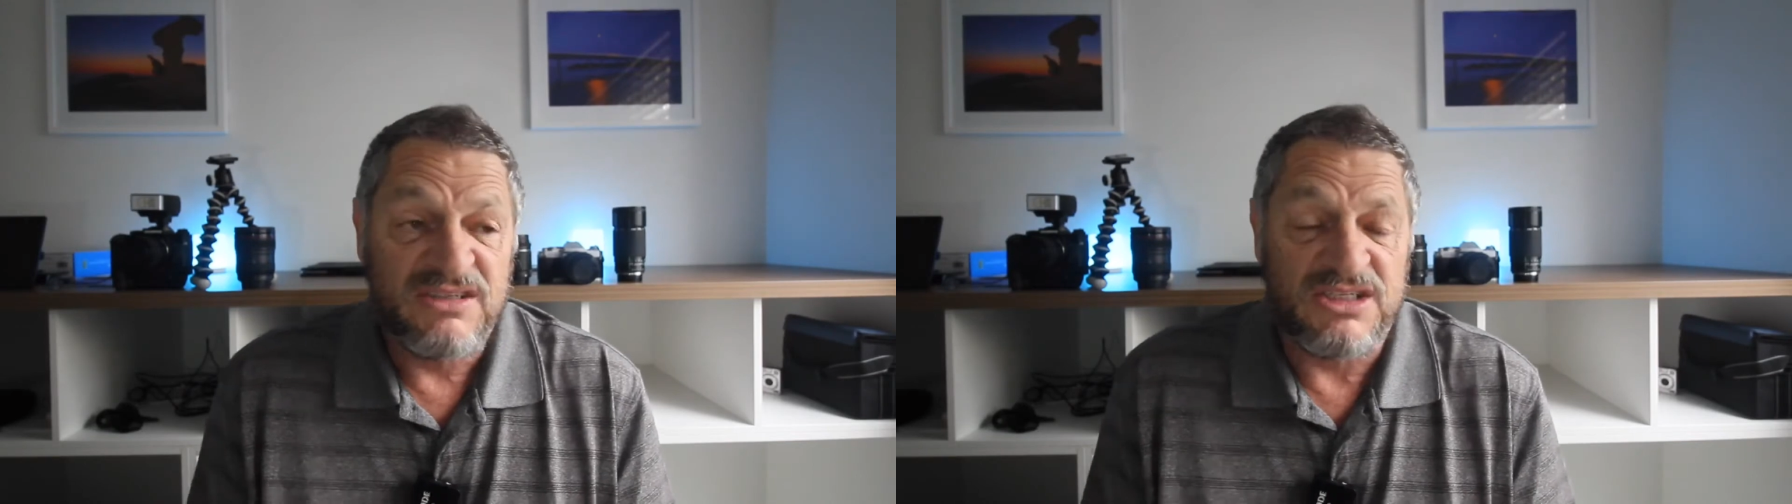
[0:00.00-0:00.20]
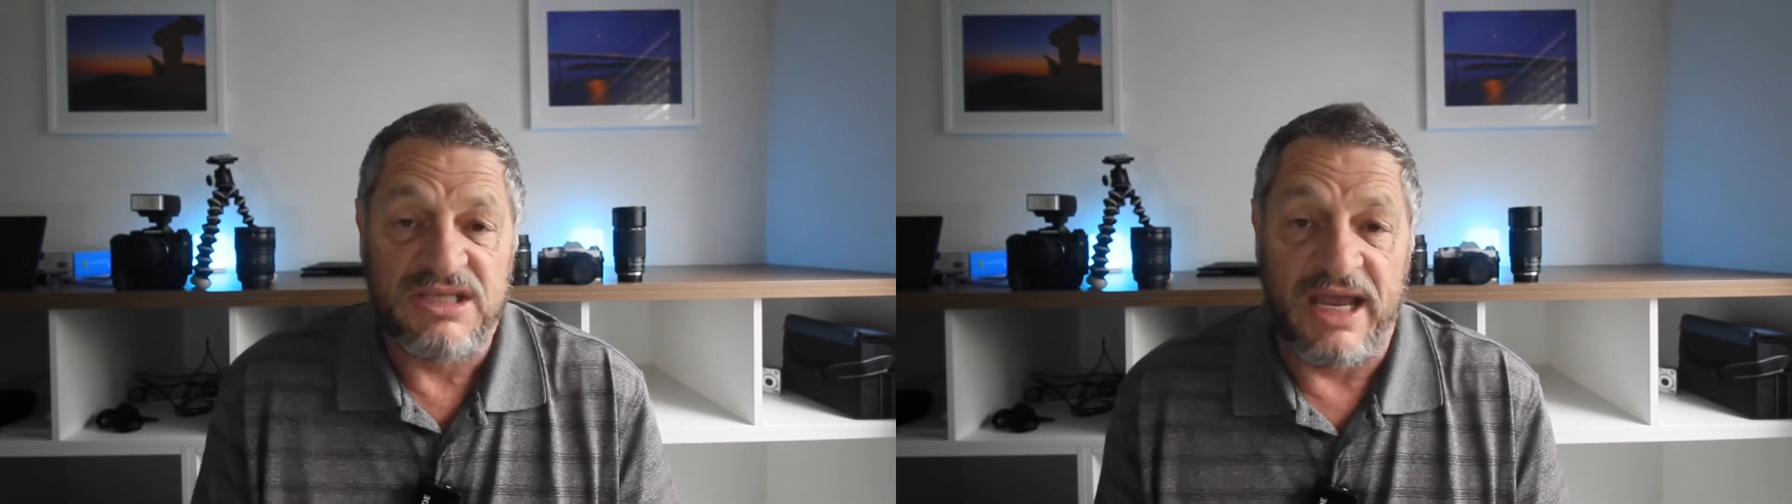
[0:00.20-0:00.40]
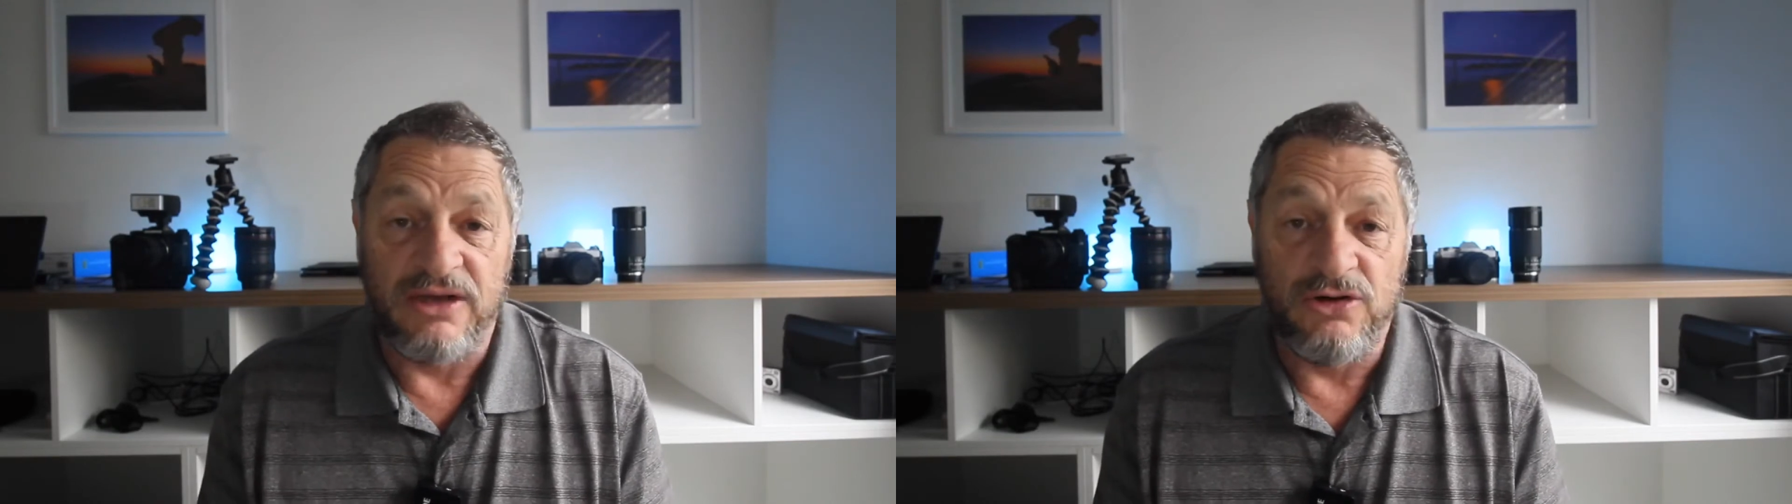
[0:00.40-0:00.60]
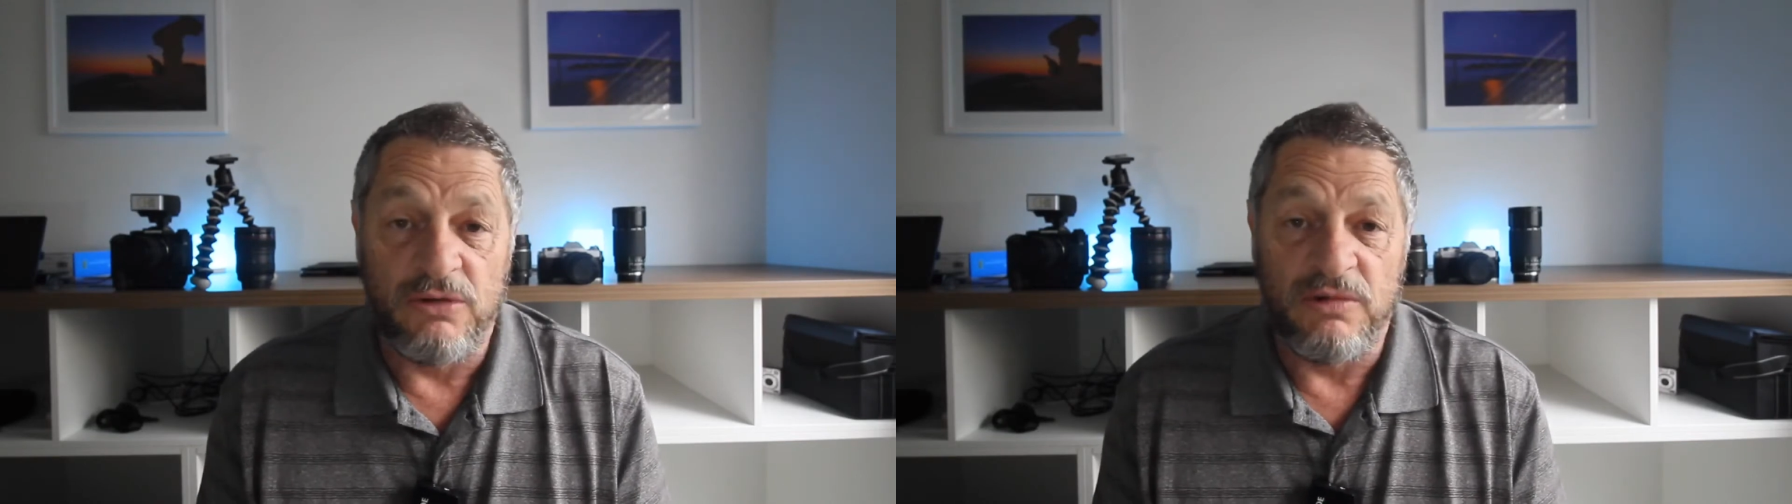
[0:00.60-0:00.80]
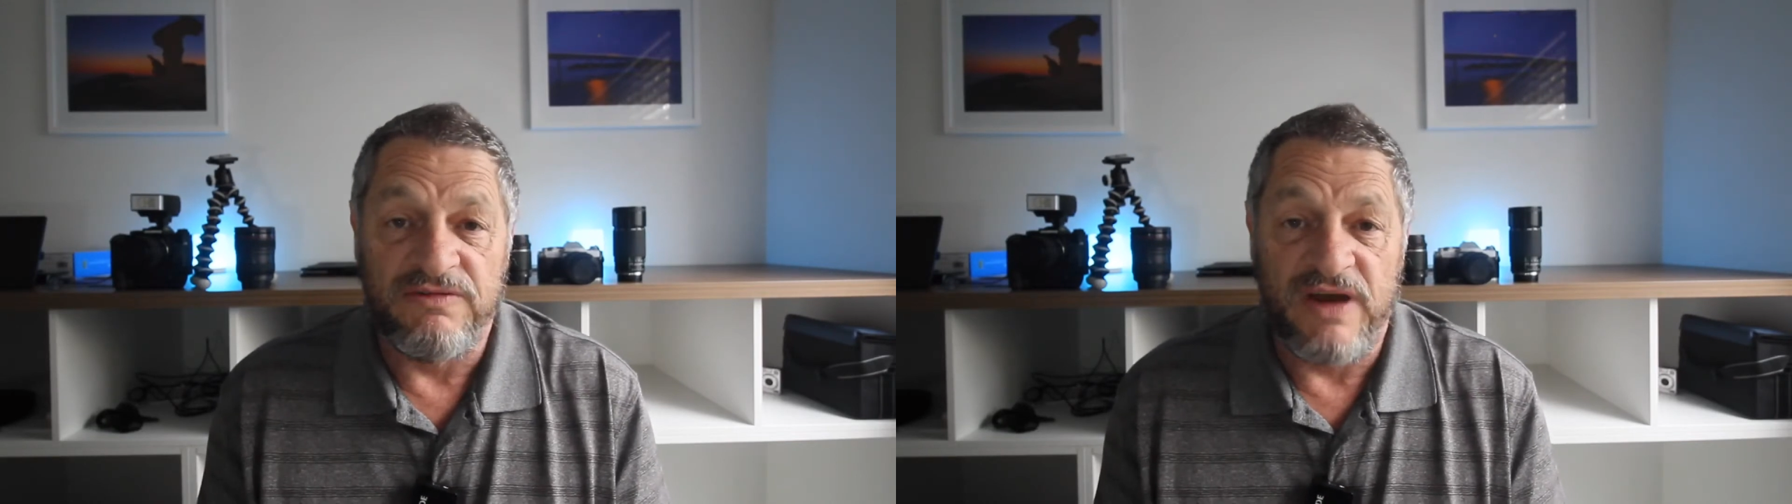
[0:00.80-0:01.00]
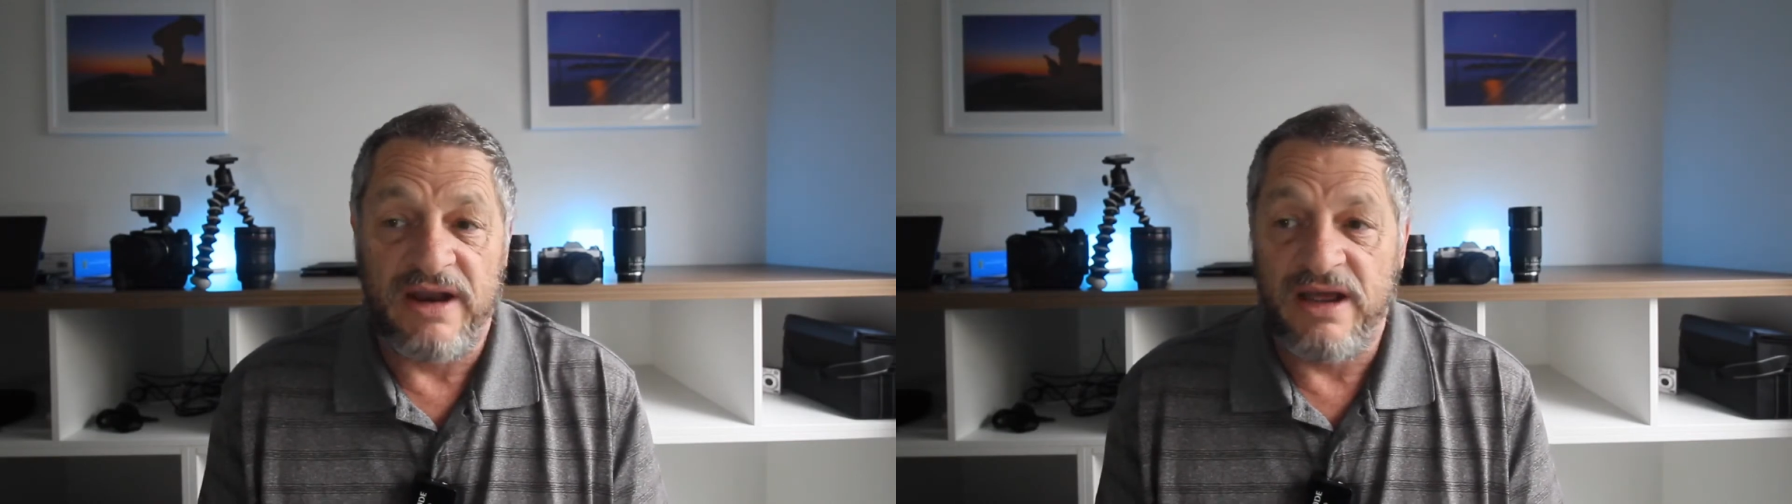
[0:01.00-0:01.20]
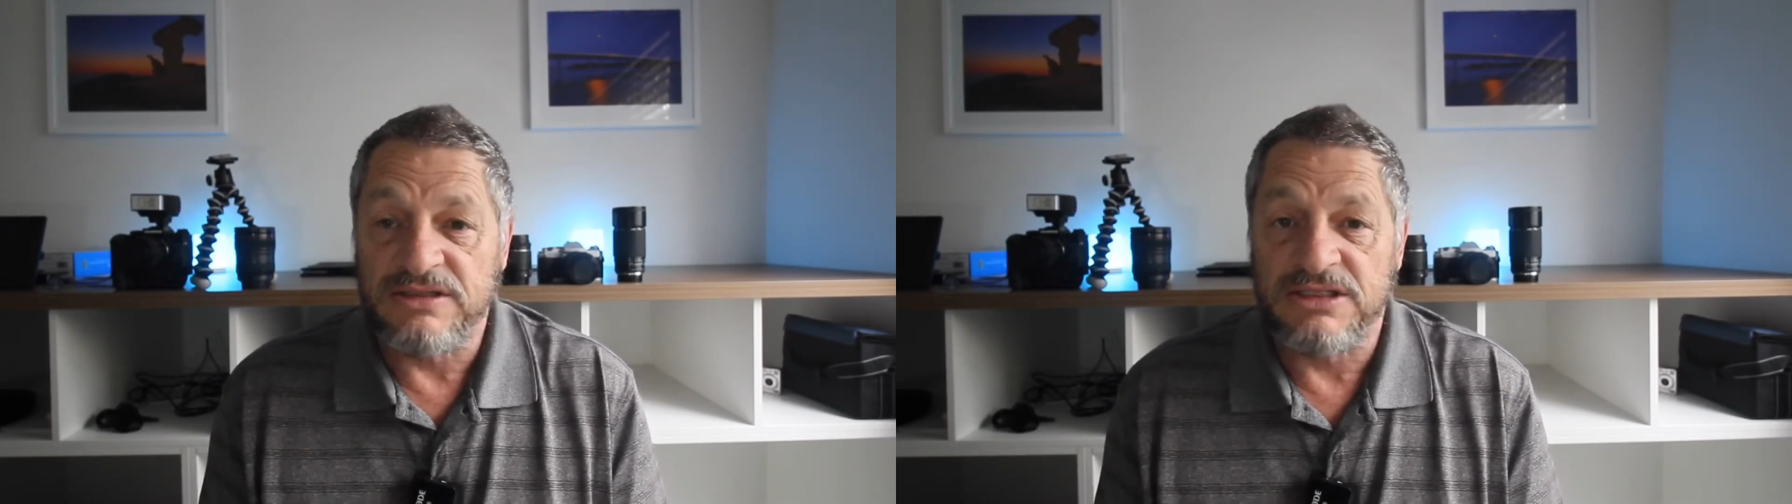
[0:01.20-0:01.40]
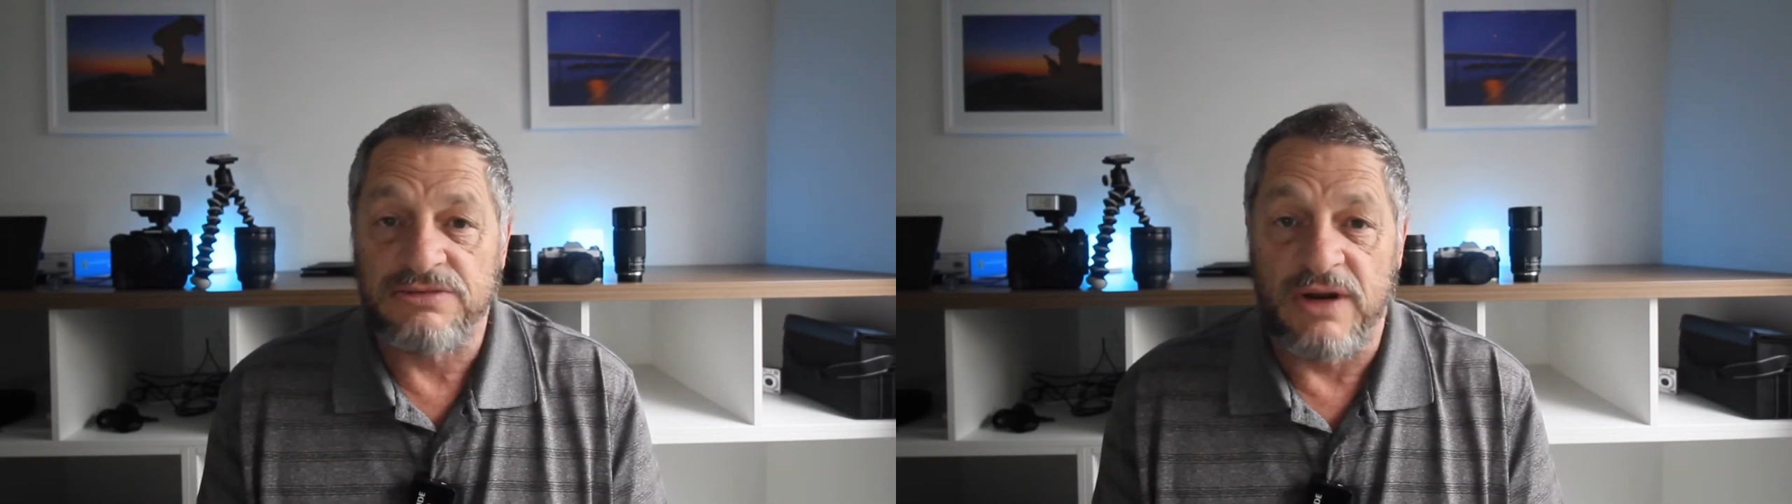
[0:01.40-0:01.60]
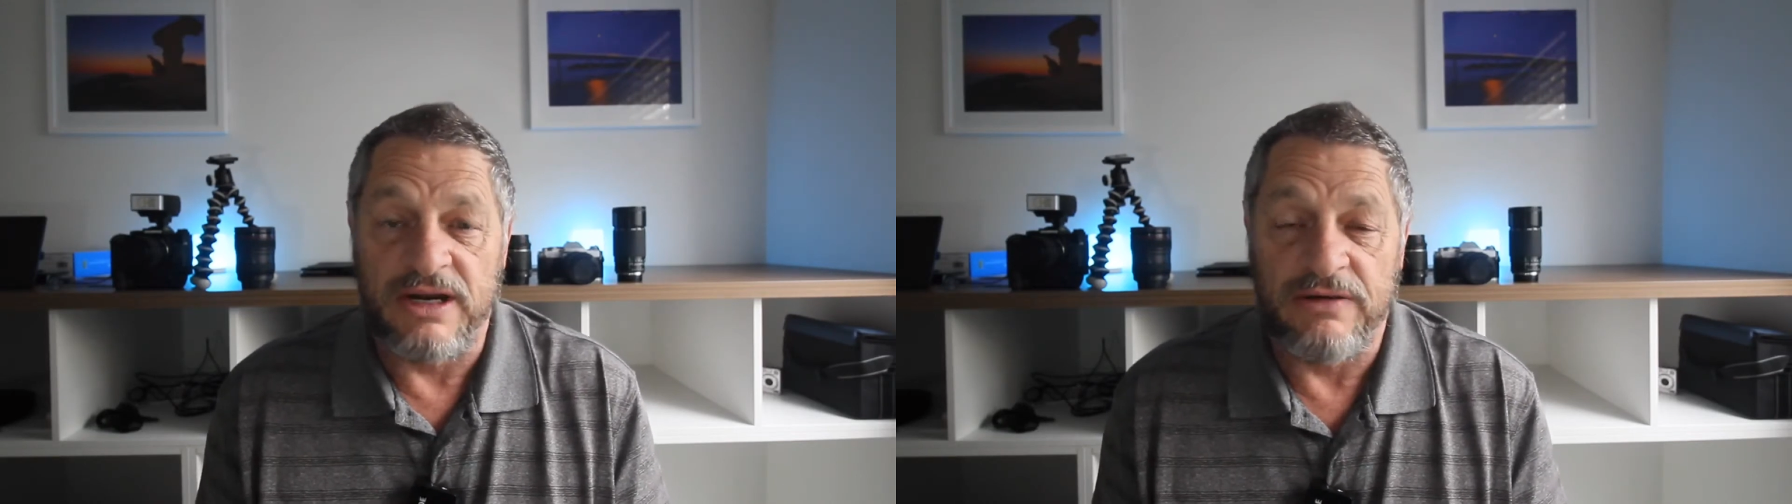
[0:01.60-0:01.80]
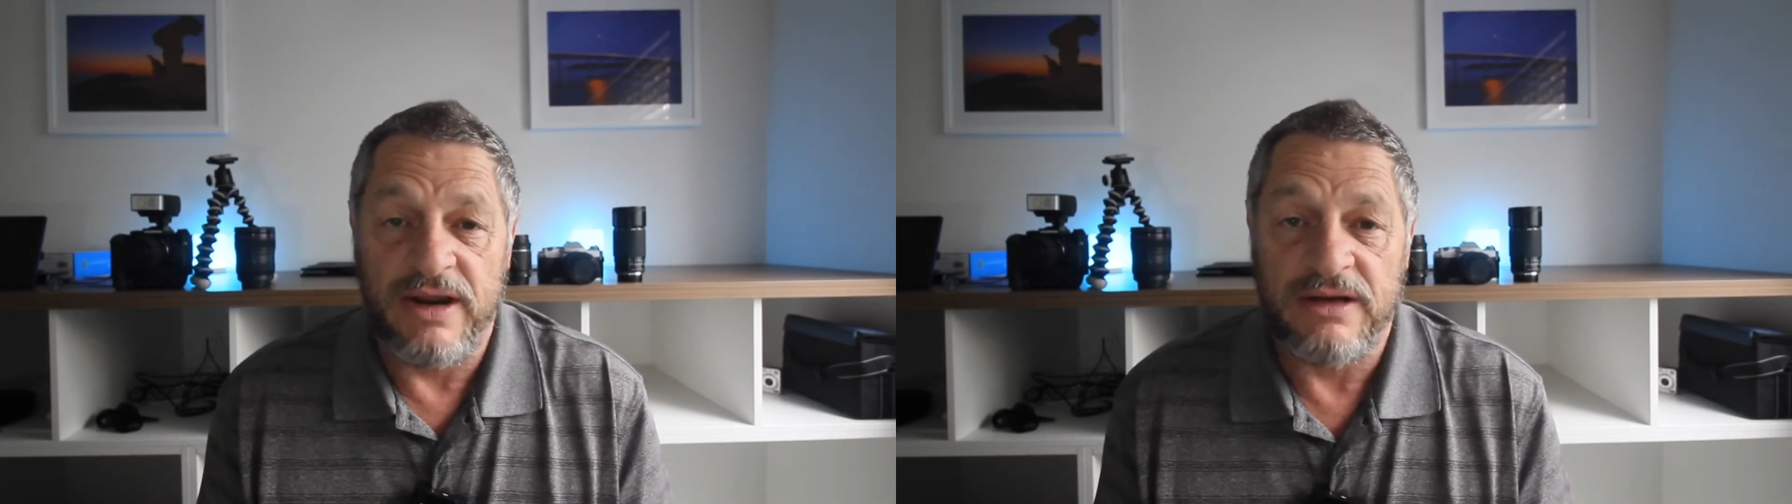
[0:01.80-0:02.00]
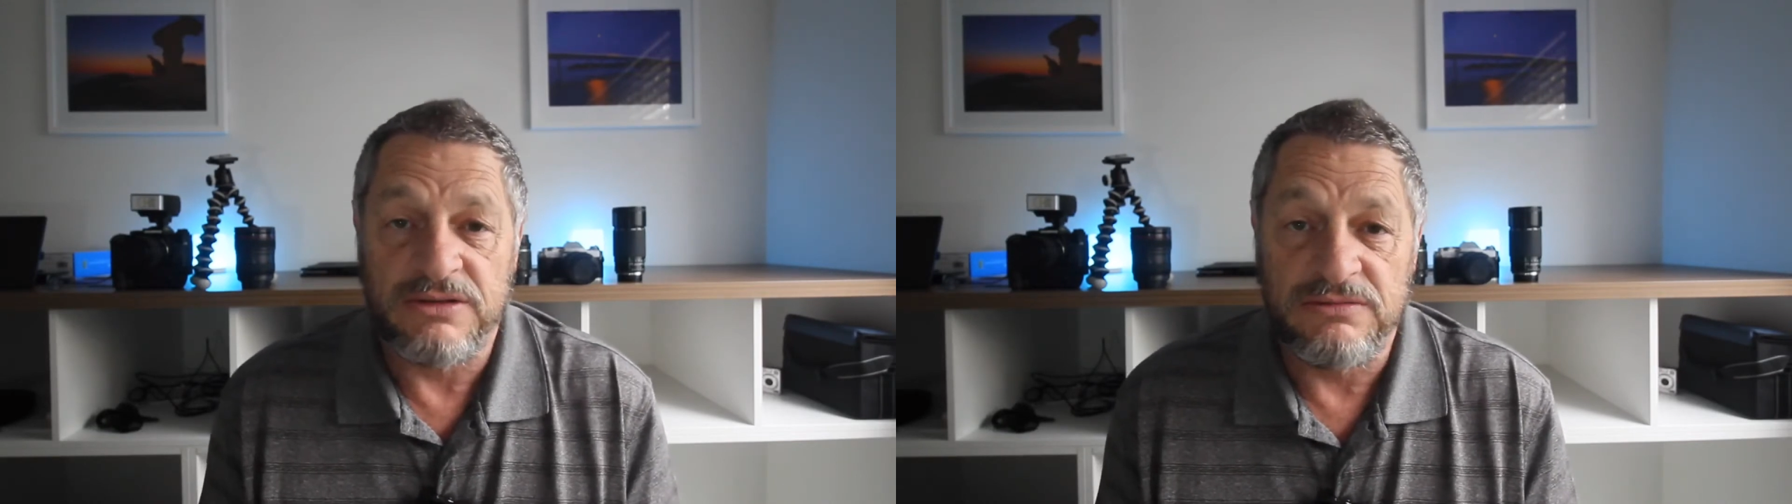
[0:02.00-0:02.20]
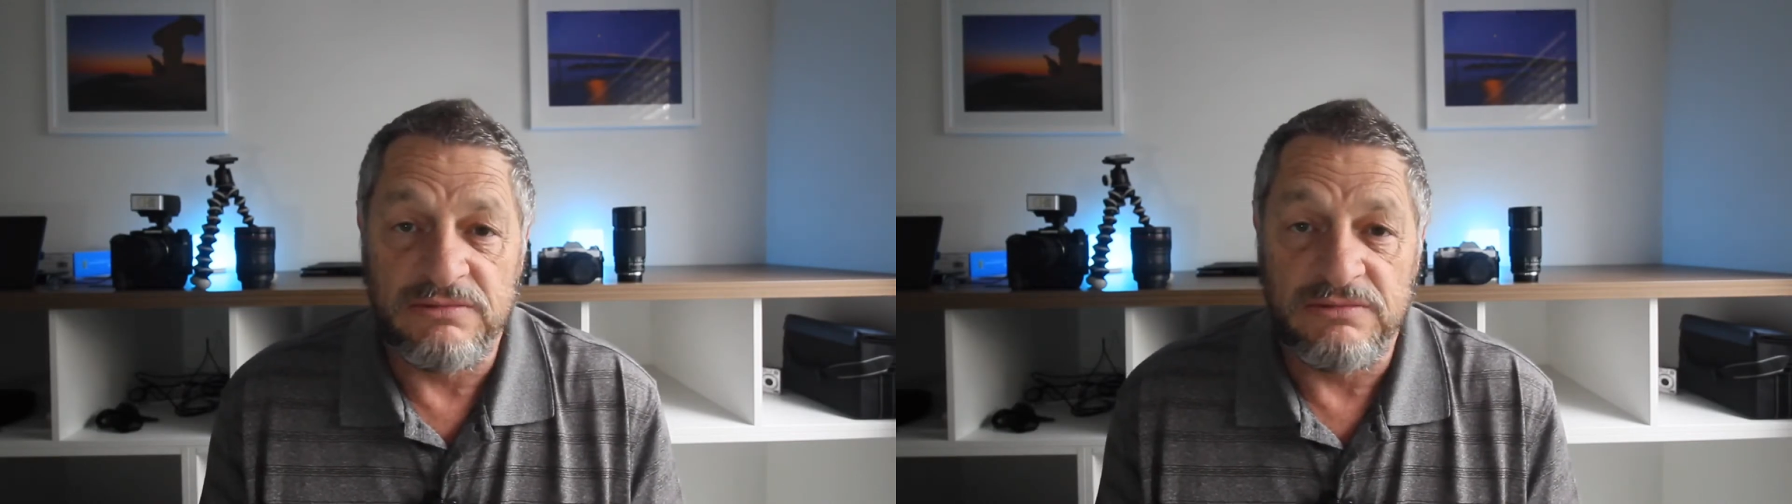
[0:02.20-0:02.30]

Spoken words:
just taking normal photos, just running around,